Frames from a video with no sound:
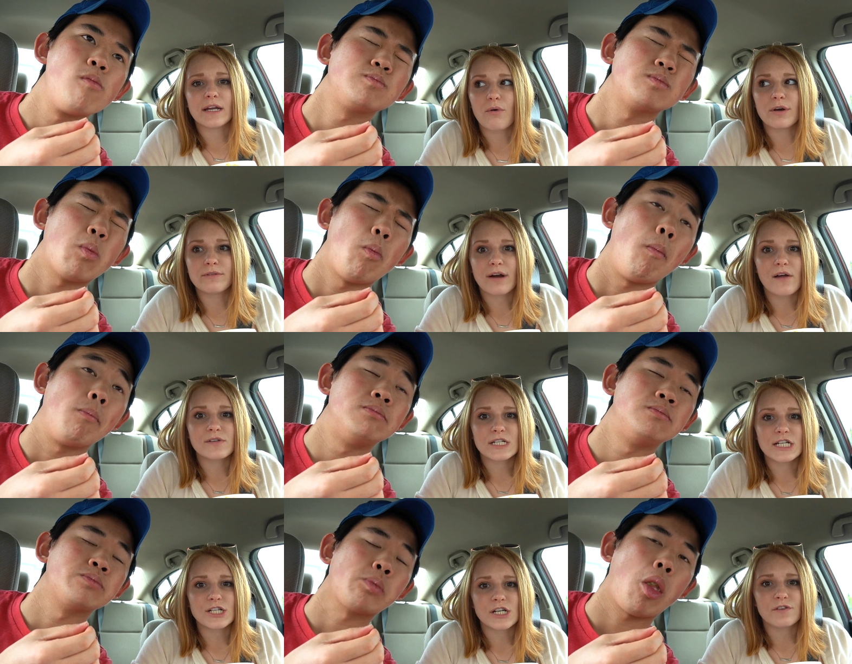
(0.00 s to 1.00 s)
Speaker 1: going around
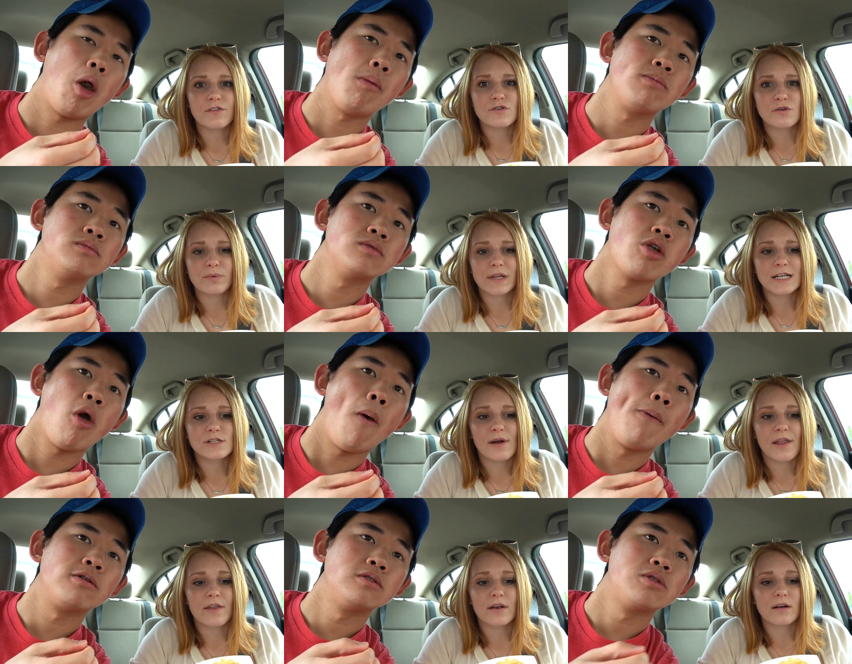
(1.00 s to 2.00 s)
to mm. each individual place
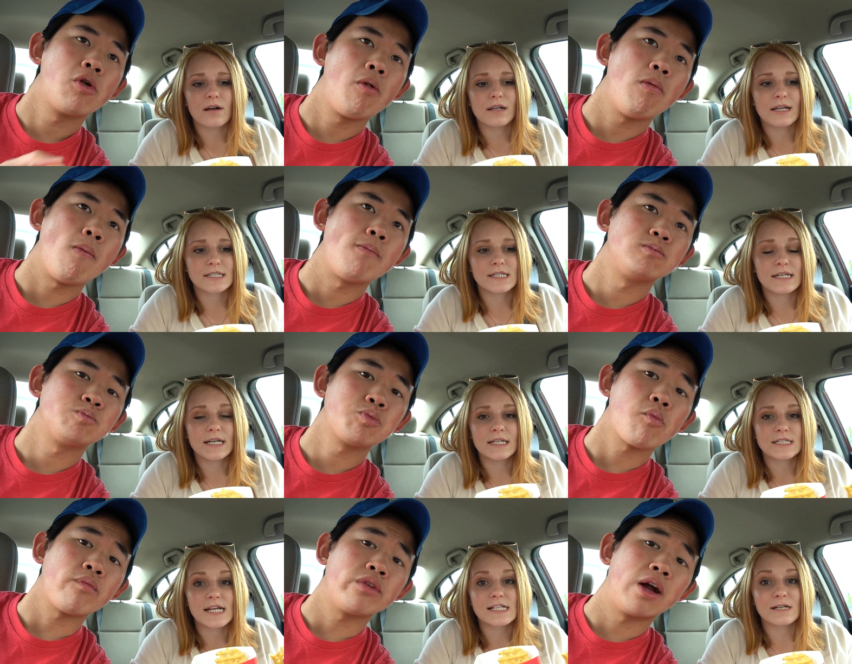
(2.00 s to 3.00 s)
rather than collecting
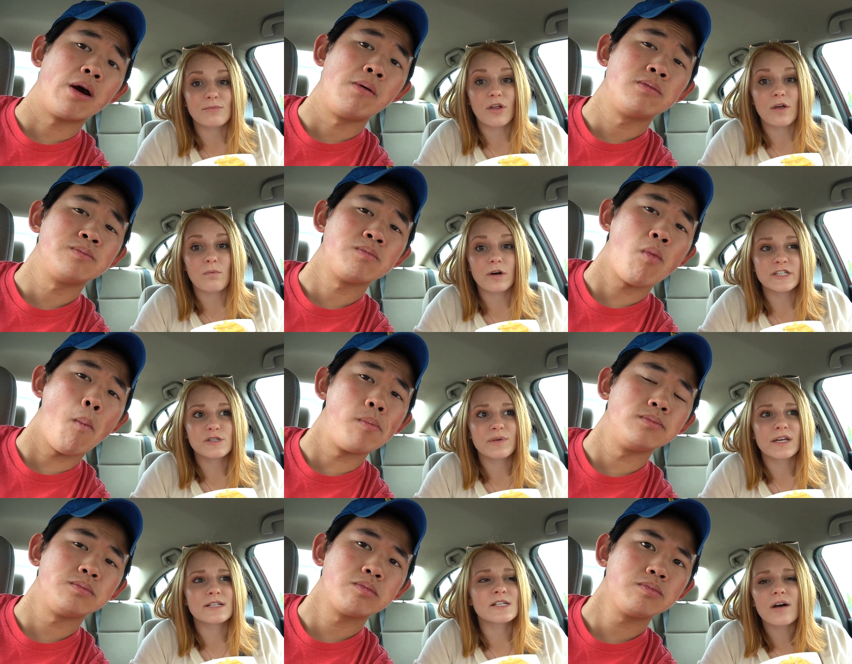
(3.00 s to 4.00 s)
it and tasting them all at once
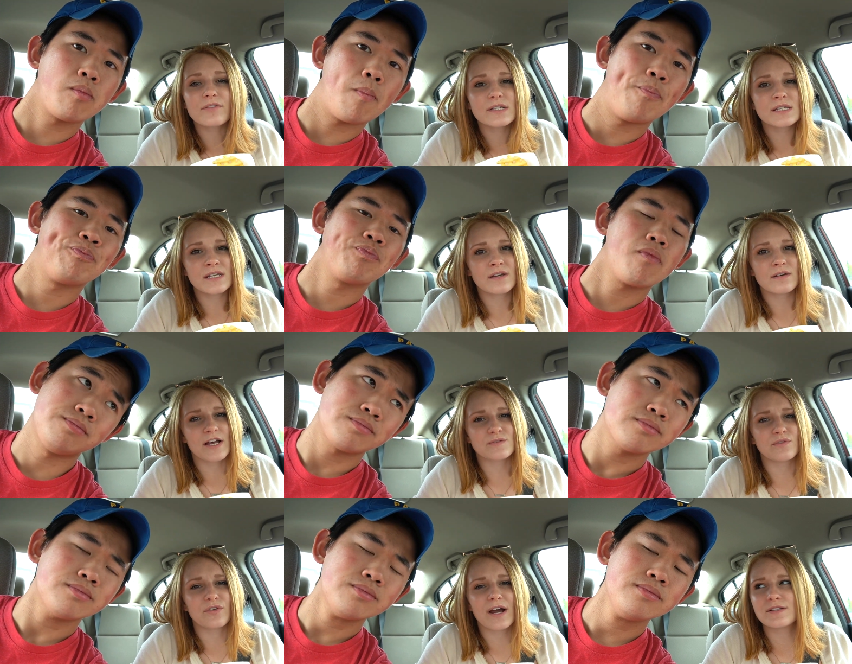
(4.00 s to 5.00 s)
because obviously
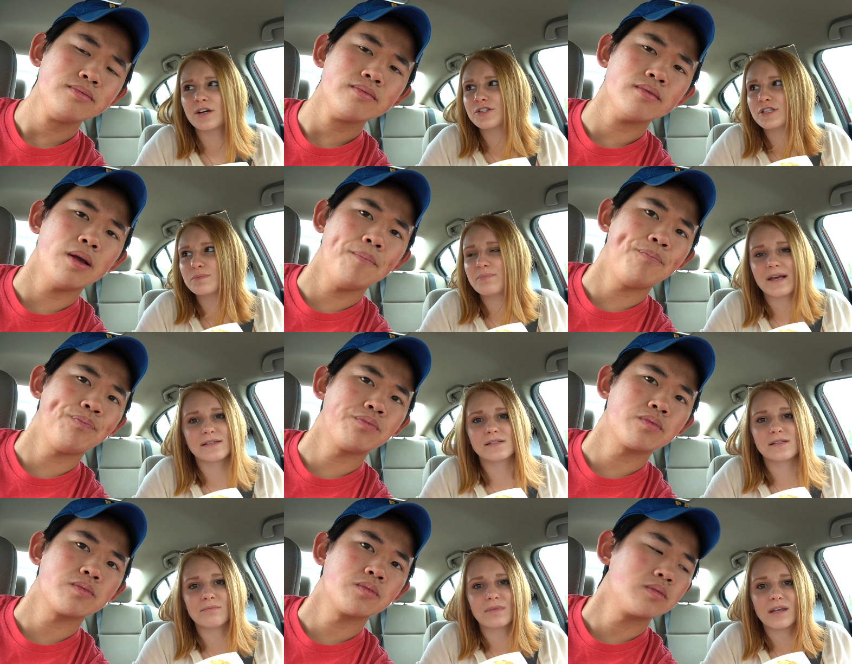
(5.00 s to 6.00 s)
fast food fries are just
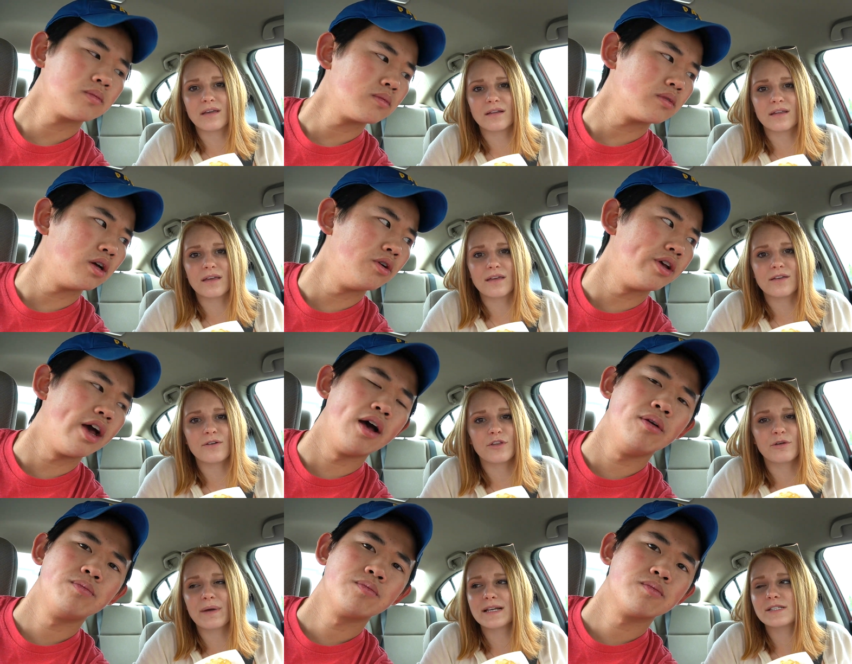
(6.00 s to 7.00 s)
best immediately. Oh, yeah. You
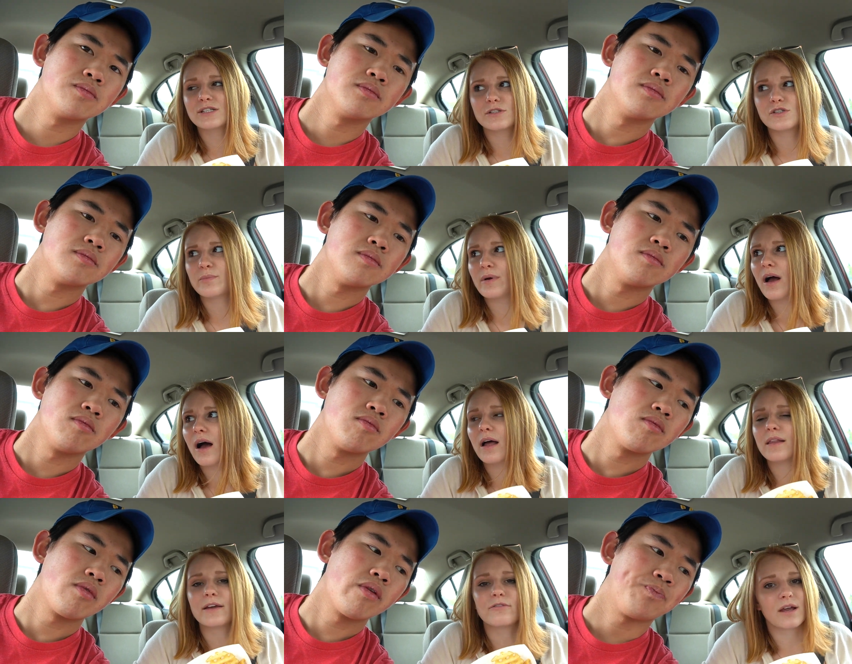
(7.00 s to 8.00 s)
know, they're best super
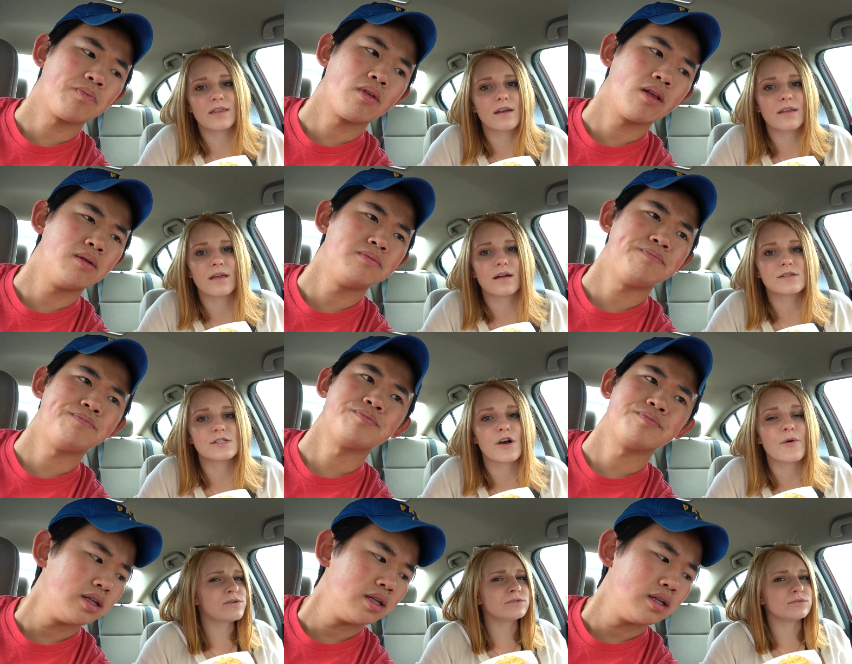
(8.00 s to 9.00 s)
hot like right then and there.
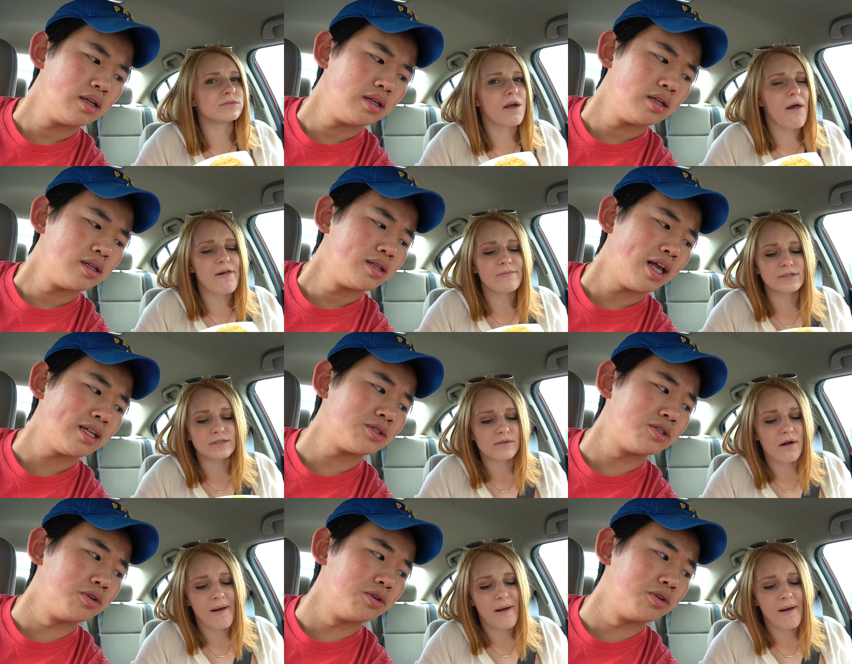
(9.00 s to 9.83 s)
So, oh yeah. Oh, That's God.